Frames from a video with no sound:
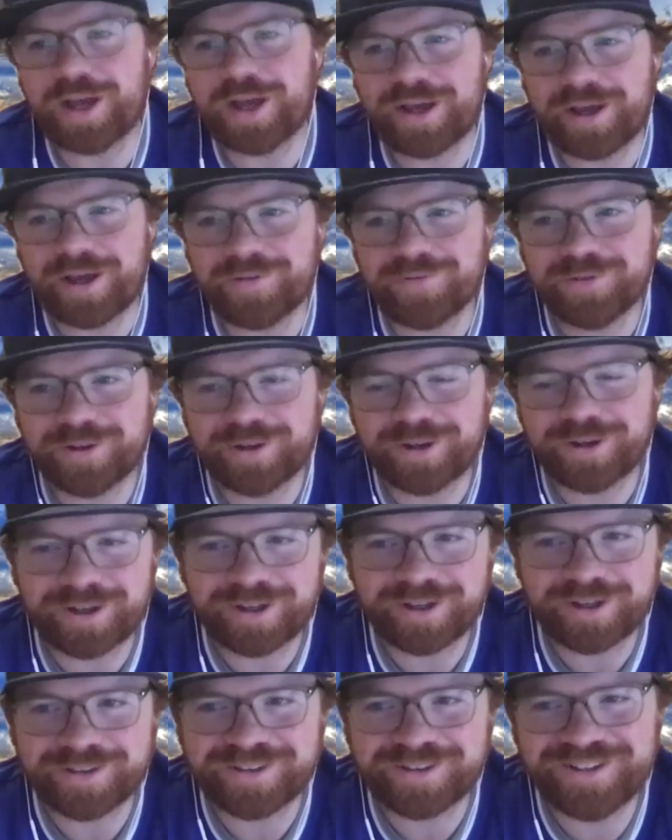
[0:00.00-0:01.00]
feel like
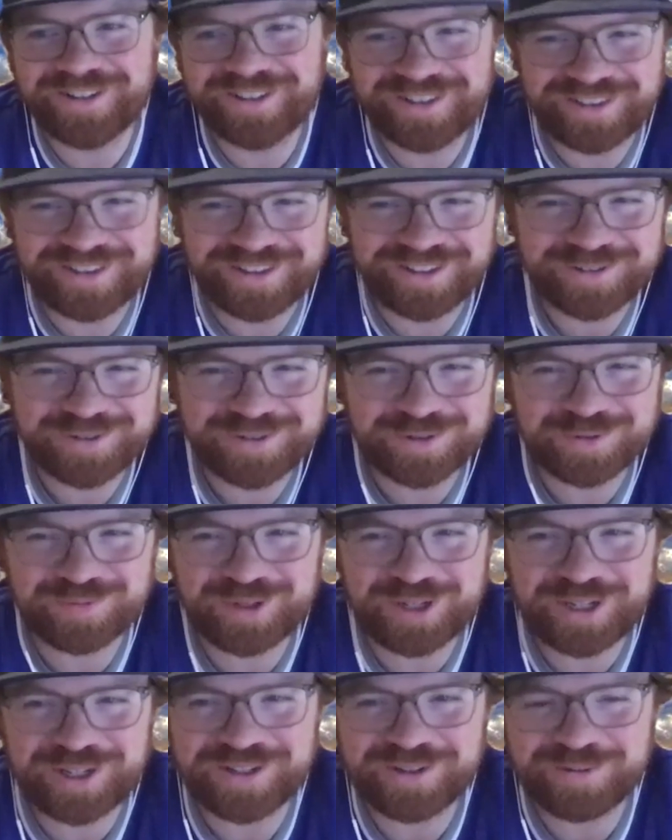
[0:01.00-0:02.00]
this is
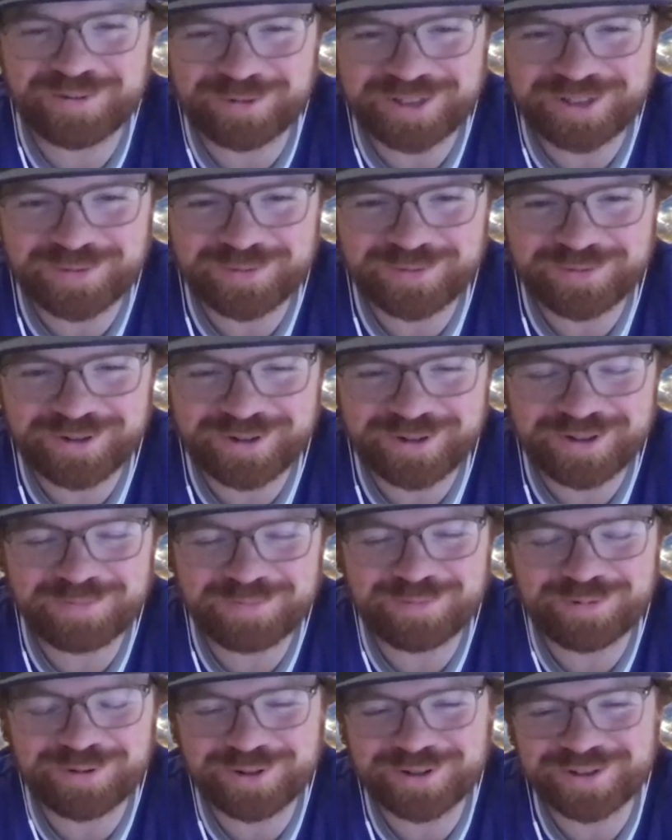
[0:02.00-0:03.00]
me
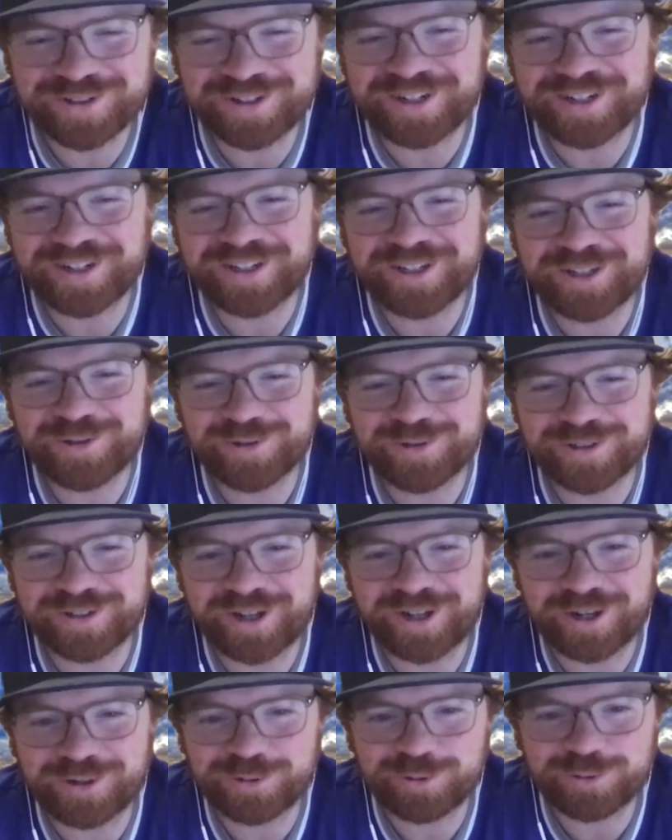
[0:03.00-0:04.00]
impersonating a Houston
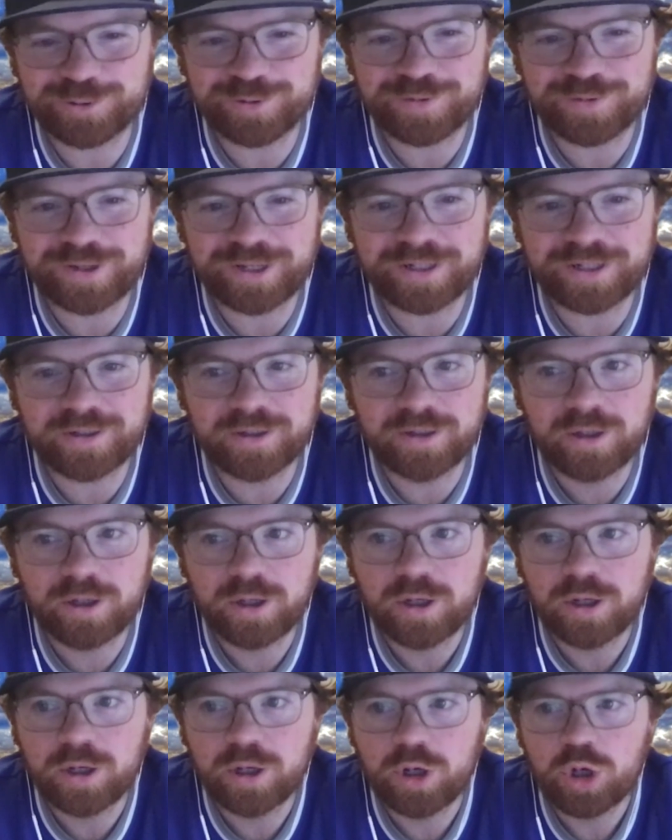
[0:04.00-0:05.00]
Astros fan.
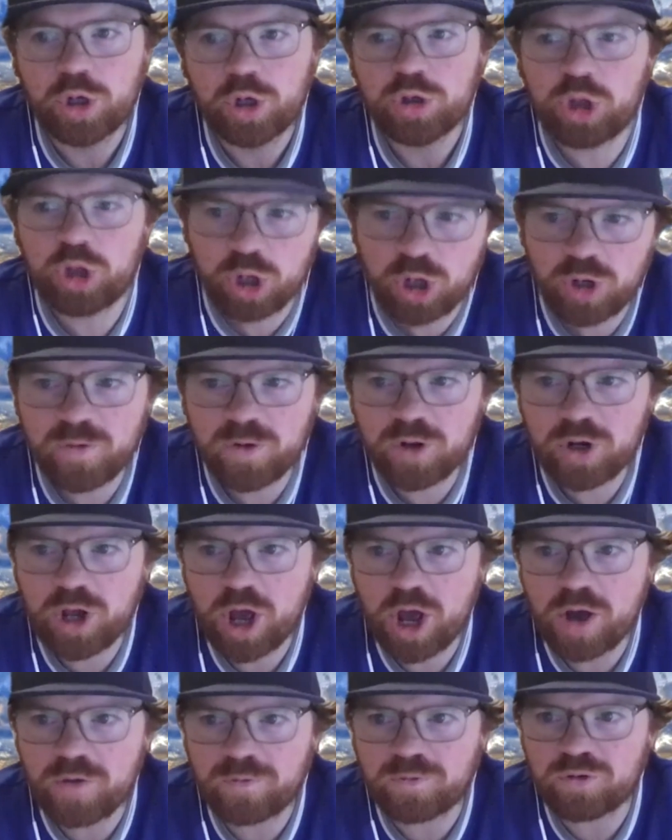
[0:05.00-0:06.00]
Didn't even
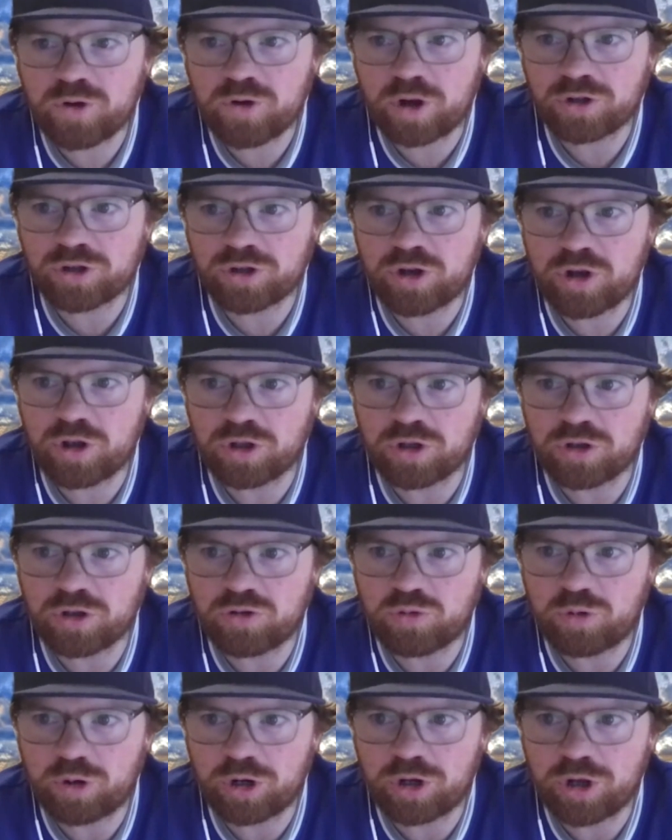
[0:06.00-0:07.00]
have trash cans in
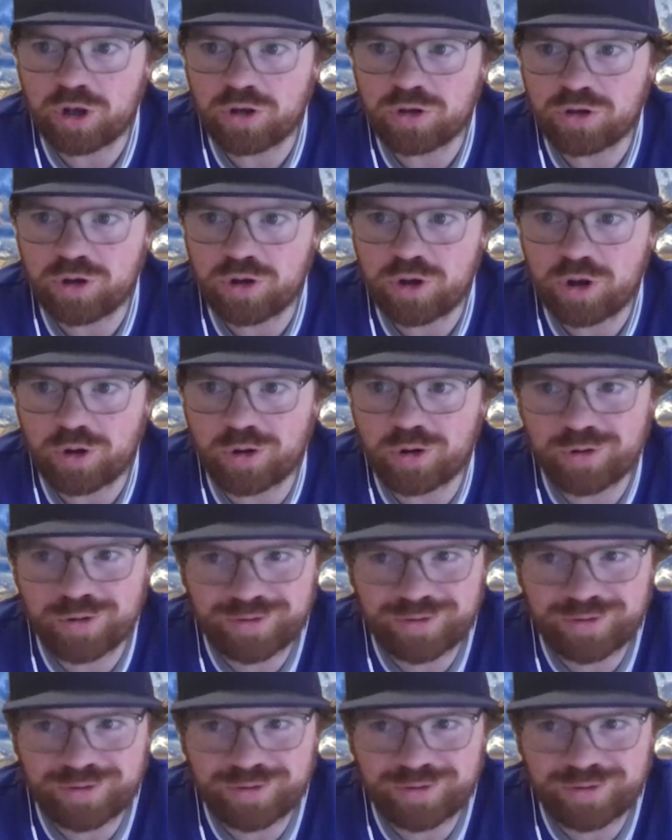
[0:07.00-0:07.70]
2018.